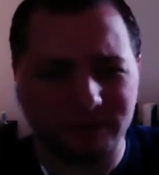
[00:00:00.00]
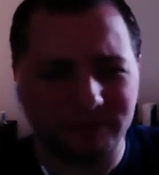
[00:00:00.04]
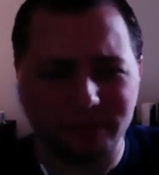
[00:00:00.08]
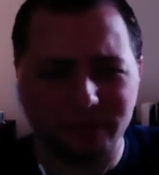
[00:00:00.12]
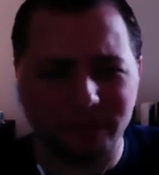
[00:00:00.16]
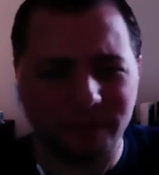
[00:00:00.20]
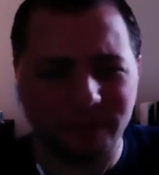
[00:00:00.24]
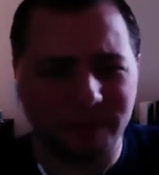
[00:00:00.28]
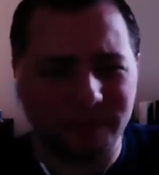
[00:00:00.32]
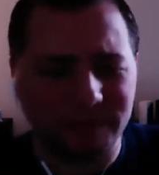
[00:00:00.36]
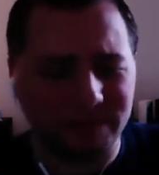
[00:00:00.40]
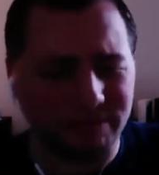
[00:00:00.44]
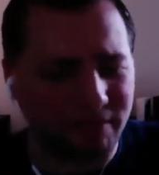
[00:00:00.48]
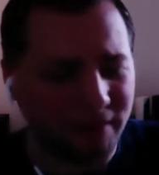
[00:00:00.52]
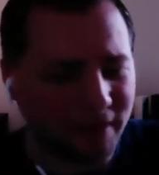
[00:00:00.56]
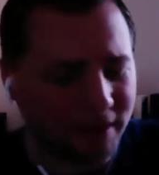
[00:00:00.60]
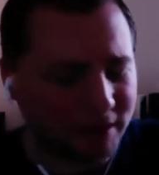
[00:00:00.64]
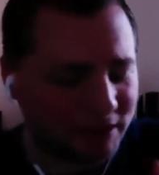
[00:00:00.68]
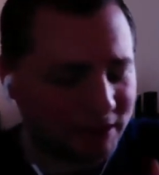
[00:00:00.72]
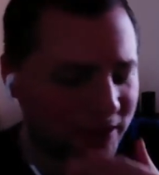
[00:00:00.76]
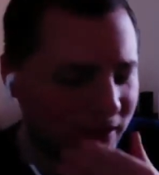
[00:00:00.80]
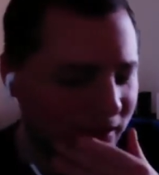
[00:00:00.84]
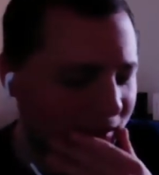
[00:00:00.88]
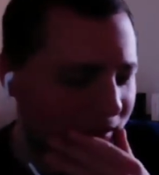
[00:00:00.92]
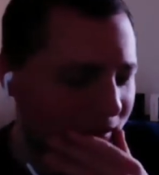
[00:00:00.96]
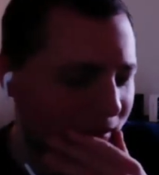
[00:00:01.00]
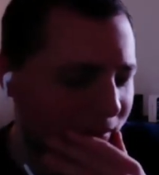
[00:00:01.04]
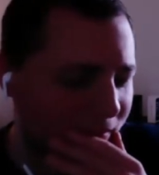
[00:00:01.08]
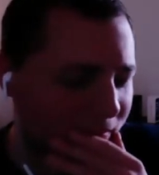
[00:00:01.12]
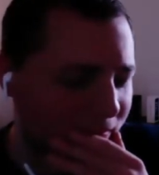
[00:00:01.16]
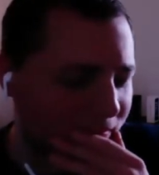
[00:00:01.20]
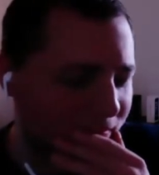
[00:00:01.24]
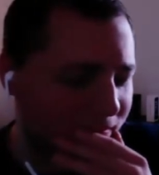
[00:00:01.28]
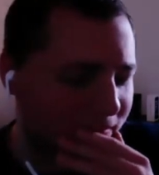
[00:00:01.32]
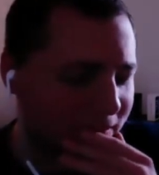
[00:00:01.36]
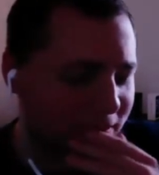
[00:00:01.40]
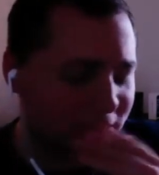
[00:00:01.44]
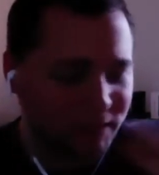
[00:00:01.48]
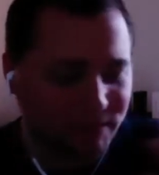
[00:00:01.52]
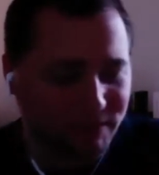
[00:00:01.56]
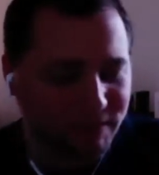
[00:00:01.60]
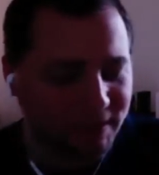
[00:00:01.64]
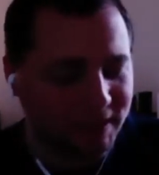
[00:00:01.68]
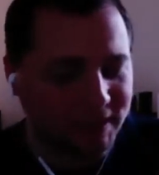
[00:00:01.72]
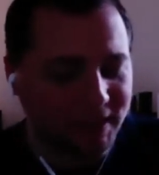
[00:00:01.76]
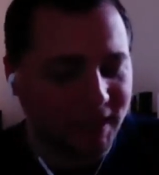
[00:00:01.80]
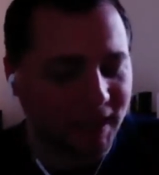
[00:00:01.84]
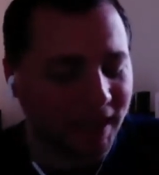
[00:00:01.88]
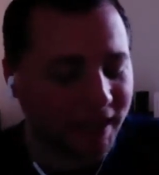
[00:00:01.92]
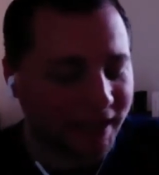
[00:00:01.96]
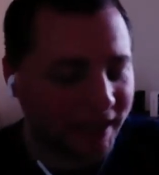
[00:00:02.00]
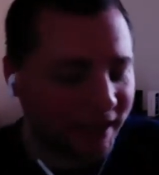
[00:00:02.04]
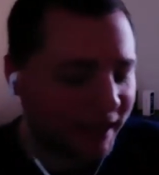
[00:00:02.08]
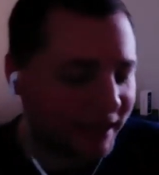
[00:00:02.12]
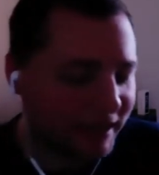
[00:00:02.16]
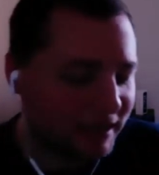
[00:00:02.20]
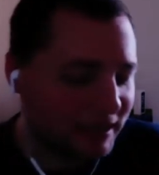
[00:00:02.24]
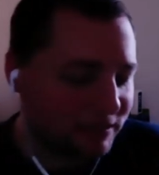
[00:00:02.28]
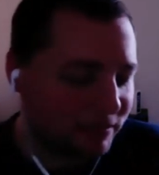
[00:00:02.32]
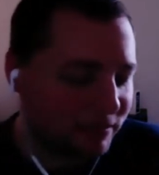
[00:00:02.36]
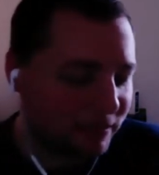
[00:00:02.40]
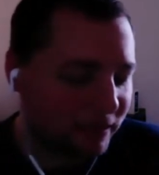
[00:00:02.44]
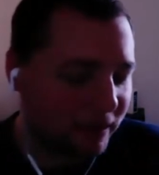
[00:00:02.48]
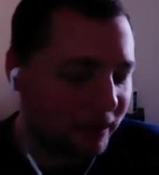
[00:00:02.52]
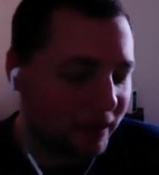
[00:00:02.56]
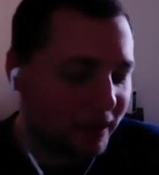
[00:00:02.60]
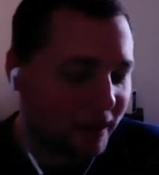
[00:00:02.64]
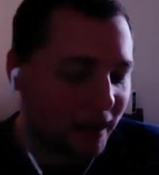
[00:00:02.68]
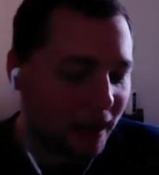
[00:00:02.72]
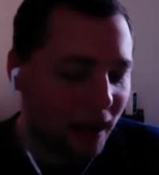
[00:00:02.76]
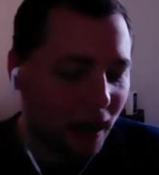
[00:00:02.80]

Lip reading: It wasn't much, just because I like Gettysburg.